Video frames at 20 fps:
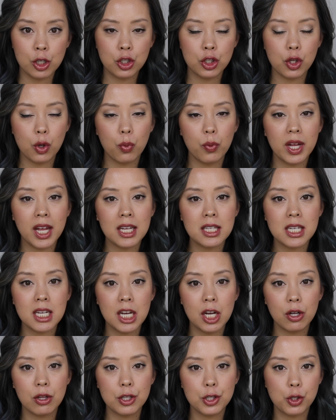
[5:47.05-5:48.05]
So we get to
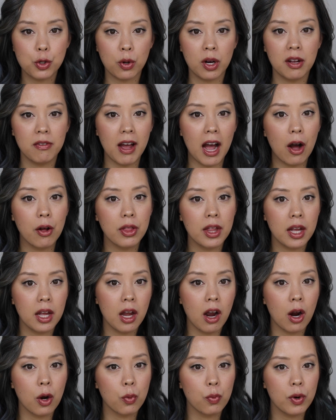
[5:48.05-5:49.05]
hear the story of how they
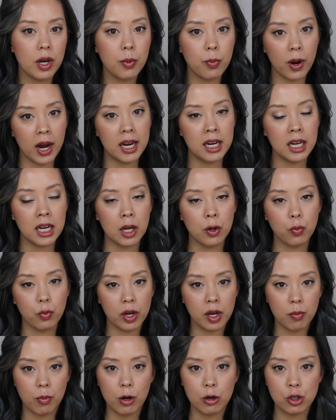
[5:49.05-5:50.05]
are rebranding and
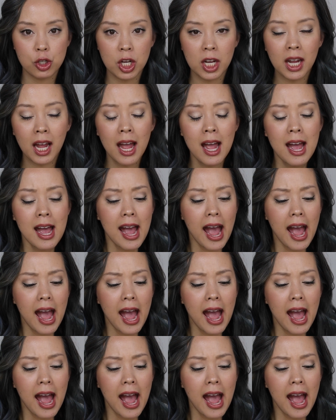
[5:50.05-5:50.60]
reemerging.